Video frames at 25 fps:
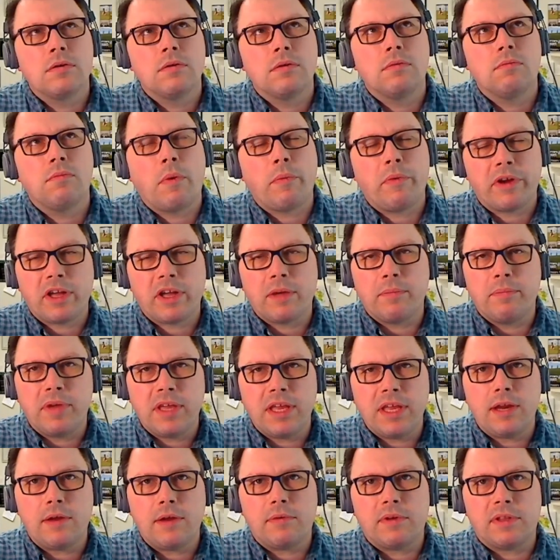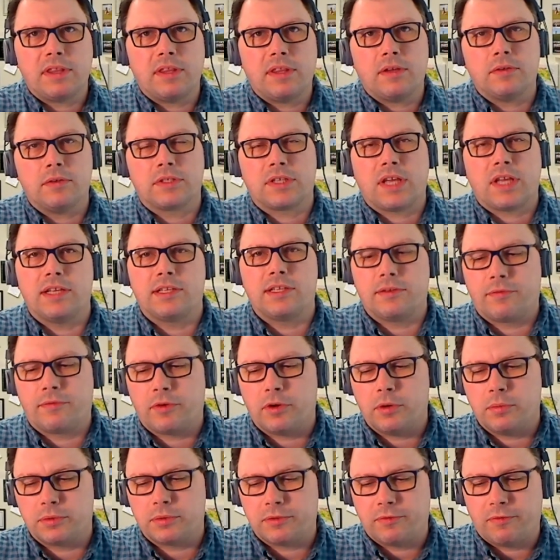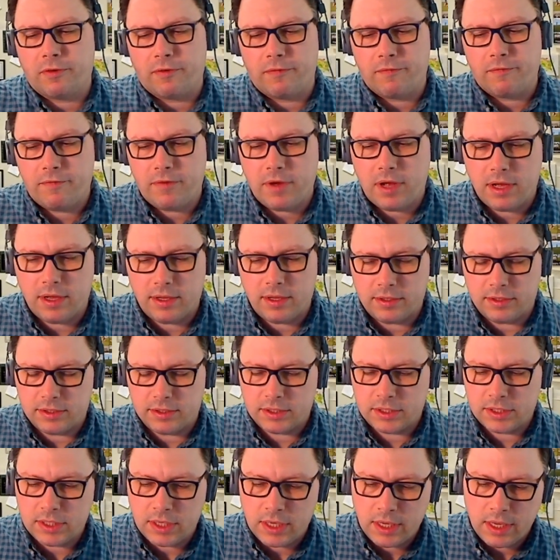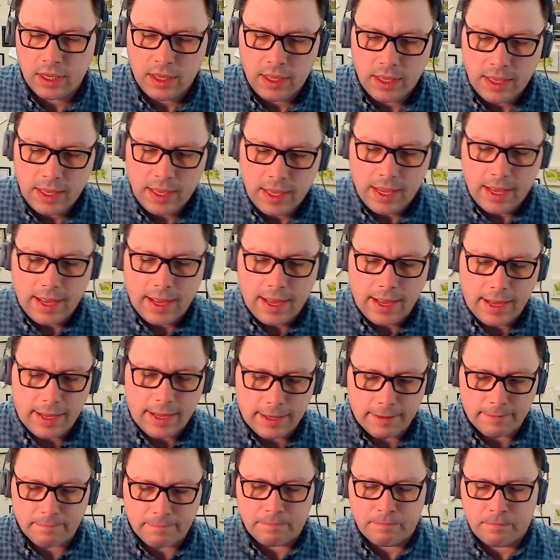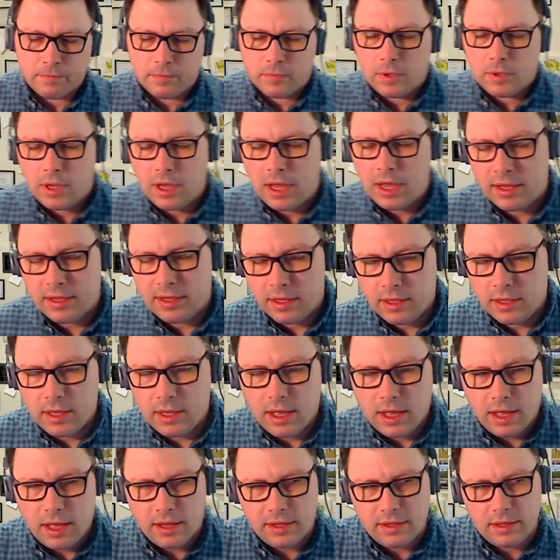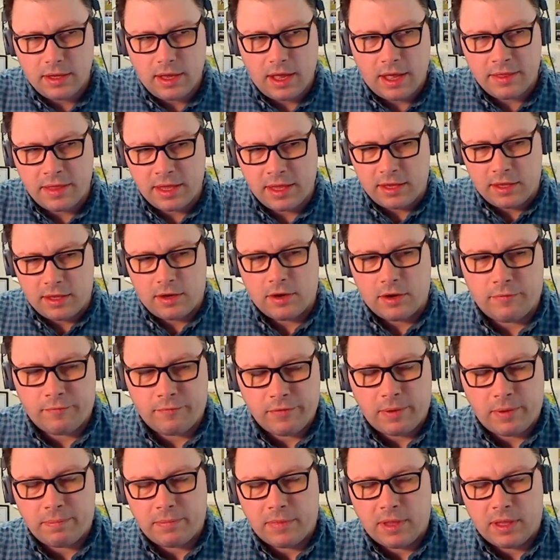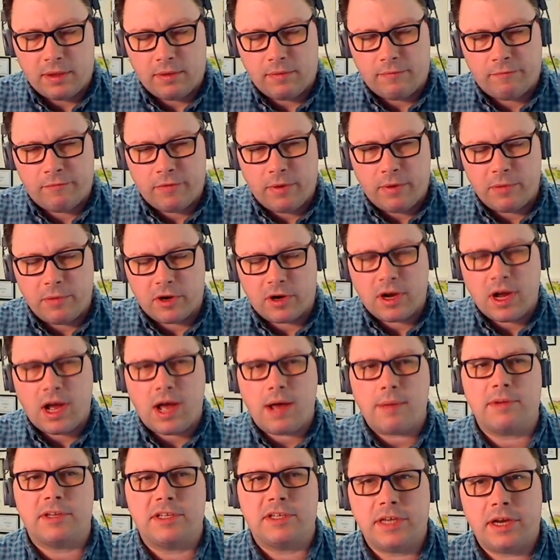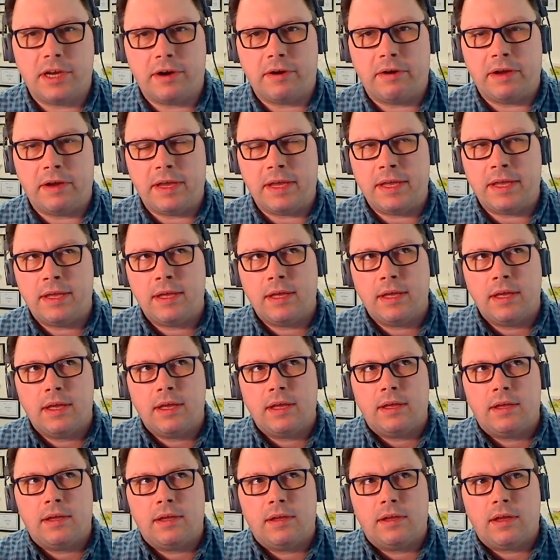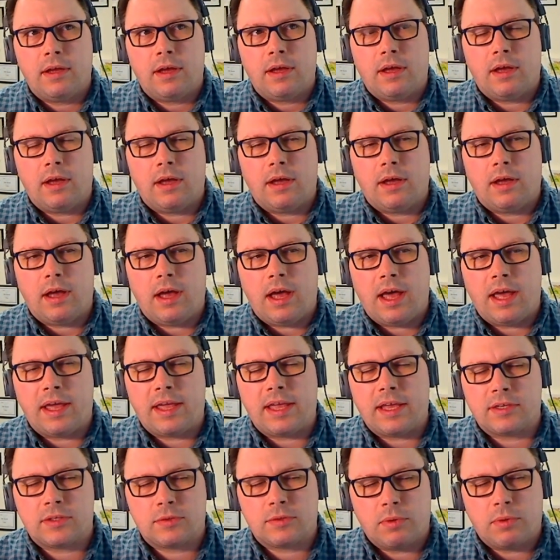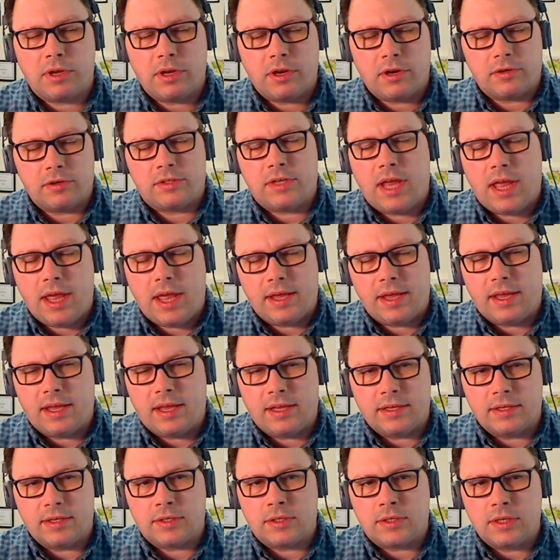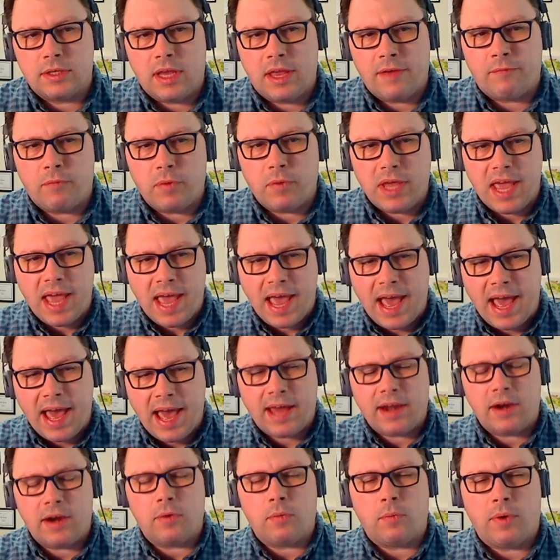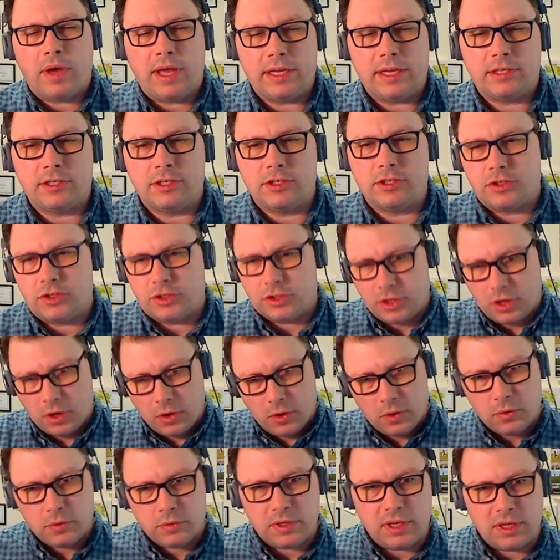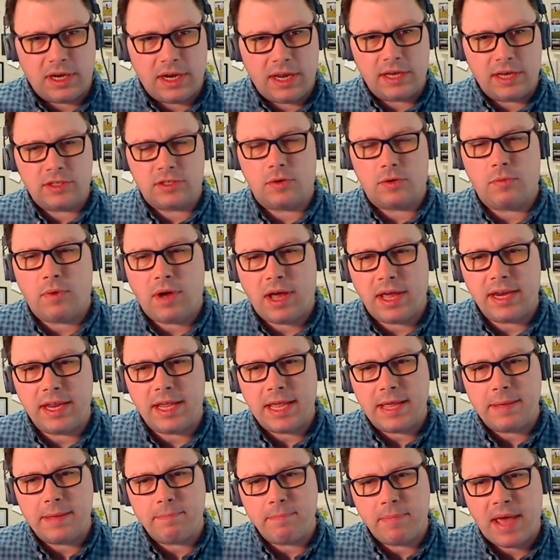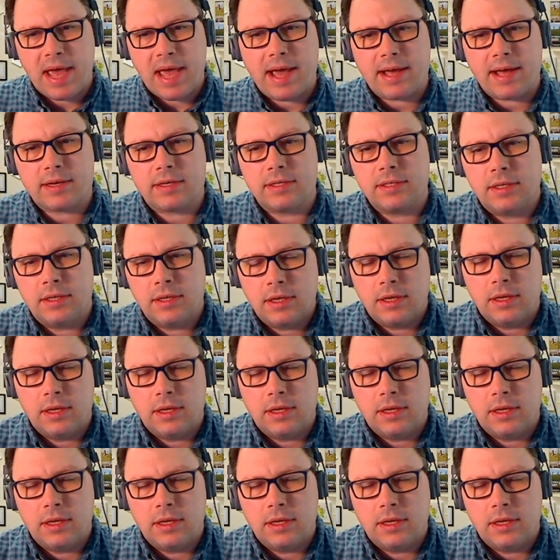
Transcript: when we're competing with those kinds of groups for funds, um, I, I think, you know, from the, from your commentary, I guess what you're saying is if we had a way to show the nationwide impact,